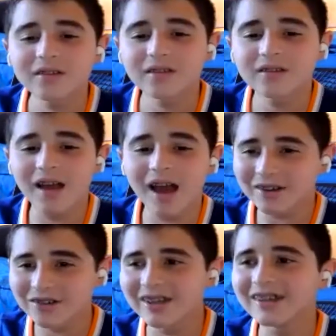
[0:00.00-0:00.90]

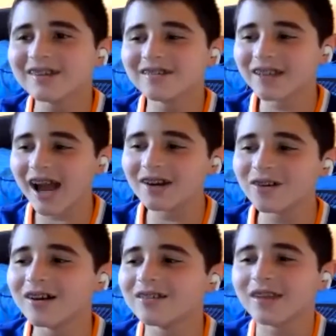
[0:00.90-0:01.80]
sadly he's
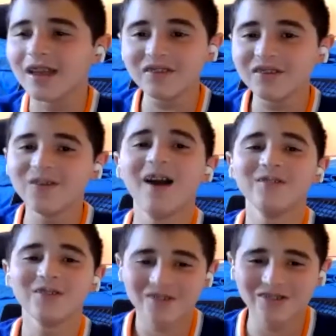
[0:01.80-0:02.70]
now 75
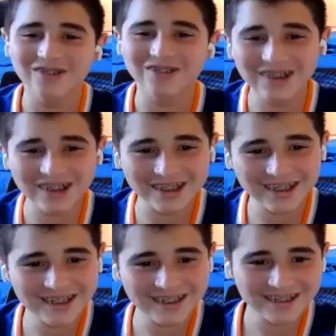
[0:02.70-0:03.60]
years old.
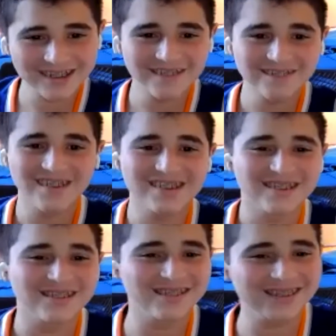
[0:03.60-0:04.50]

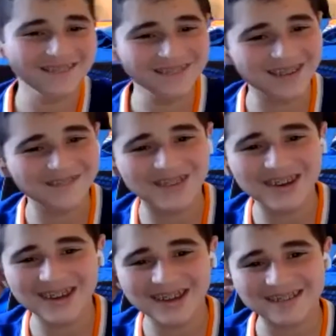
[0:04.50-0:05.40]
Basically sums up the
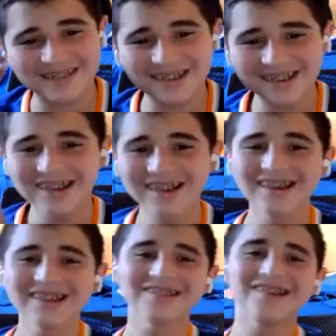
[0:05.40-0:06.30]
Knicks.
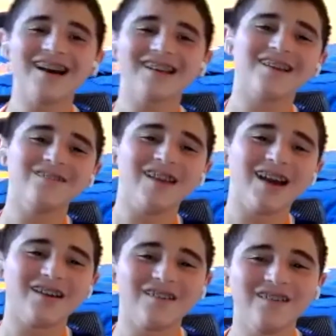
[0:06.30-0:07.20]
The last time we
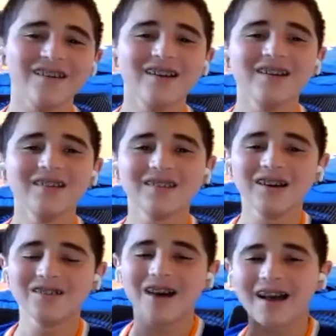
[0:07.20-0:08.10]
had the
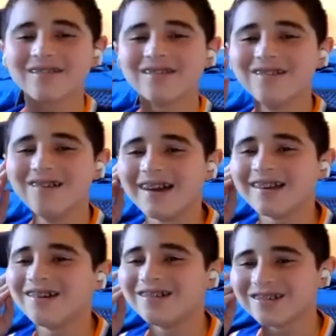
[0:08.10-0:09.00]
last
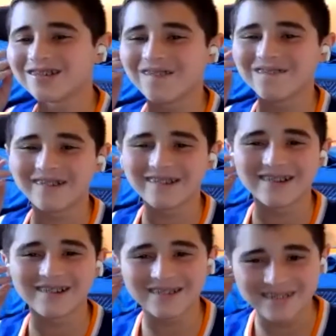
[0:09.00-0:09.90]
like all-star point
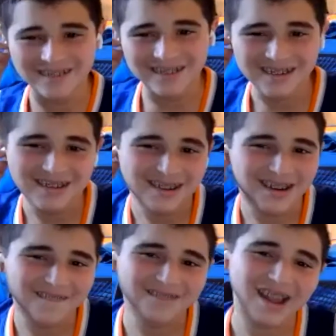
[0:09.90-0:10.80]
guard
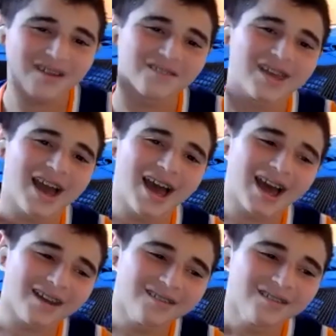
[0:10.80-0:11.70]
that we
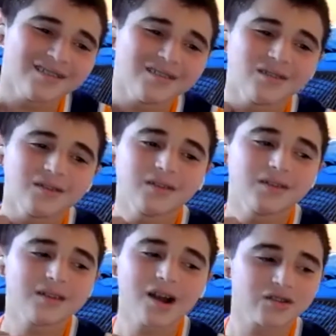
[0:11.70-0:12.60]
had
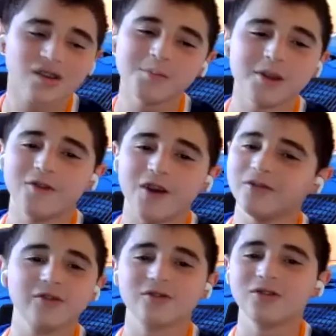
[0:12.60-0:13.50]
is now
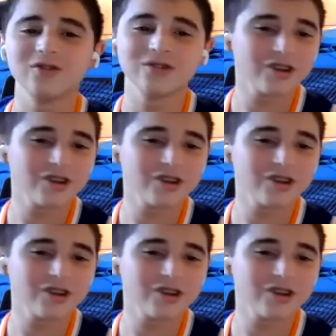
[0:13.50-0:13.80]
75 years old.